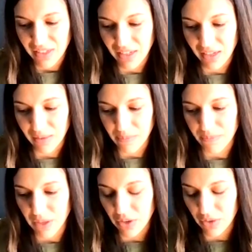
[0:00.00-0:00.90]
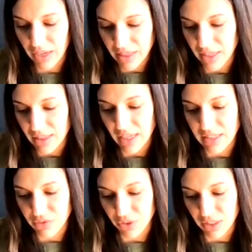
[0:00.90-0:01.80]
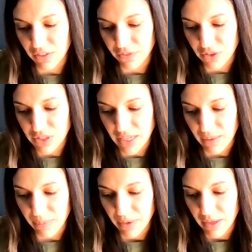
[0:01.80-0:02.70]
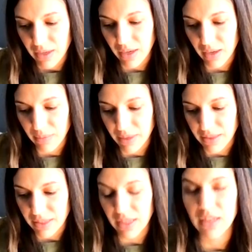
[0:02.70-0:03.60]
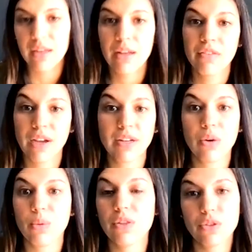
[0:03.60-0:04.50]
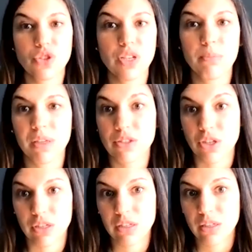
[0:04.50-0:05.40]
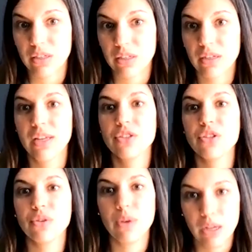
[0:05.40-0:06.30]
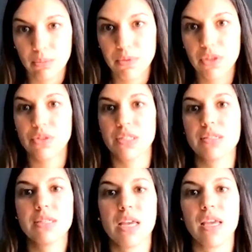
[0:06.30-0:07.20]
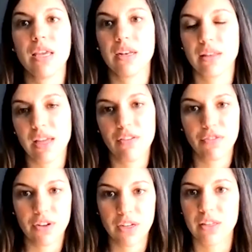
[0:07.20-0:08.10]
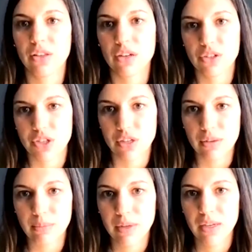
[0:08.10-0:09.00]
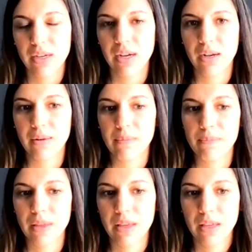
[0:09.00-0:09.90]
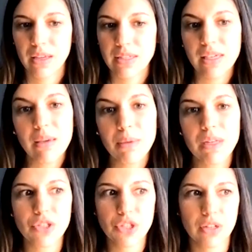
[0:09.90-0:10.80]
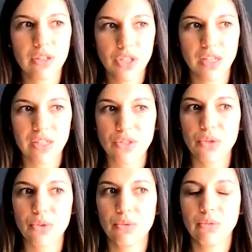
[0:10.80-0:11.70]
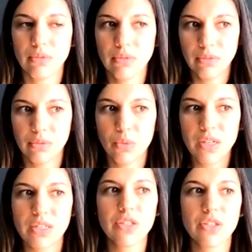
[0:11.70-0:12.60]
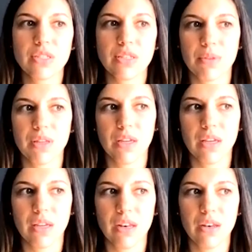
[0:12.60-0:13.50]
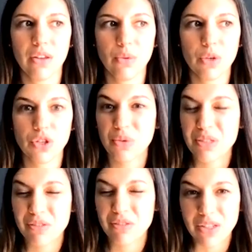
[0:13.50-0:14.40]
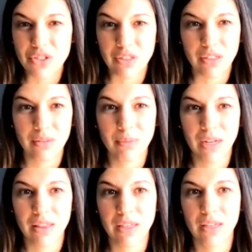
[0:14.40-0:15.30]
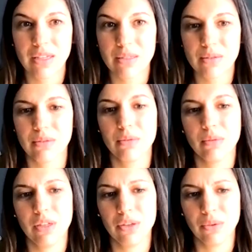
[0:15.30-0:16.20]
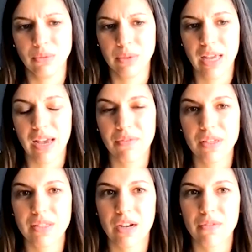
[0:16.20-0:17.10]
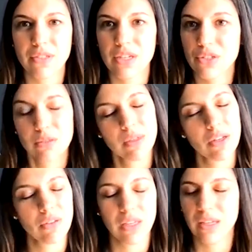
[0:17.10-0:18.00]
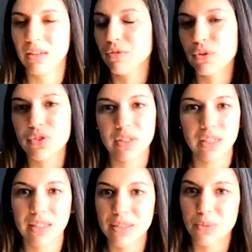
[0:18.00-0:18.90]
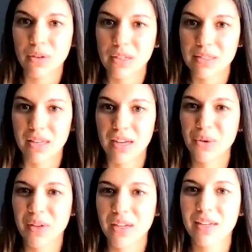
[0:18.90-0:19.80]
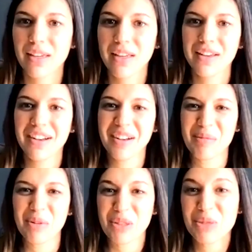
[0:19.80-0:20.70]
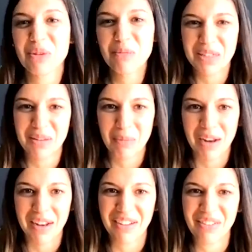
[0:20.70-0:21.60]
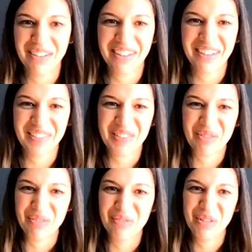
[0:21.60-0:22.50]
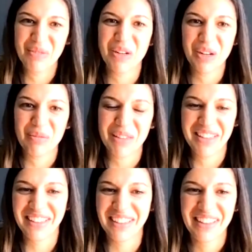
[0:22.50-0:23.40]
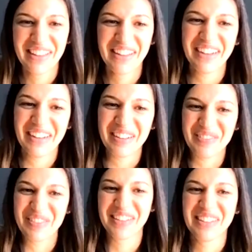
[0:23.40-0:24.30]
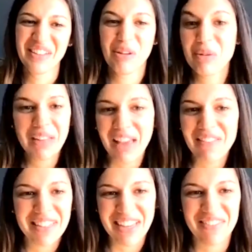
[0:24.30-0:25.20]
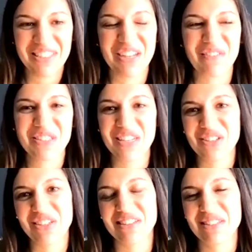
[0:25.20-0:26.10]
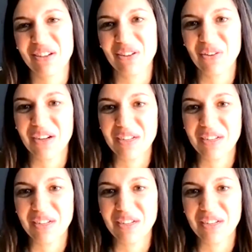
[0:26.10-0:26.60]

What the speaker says: I think that's really the first step. And then find out where those champions are to help you sustain the effort in the long term. Because it can be discouraging, because you want to do something and you wish it was faster. But I think as, we have these conversations, we know that unfortunately this work is not quick. or else it wouldn't be done by now. And we would all be, we wouldn't be having to have this conversation. So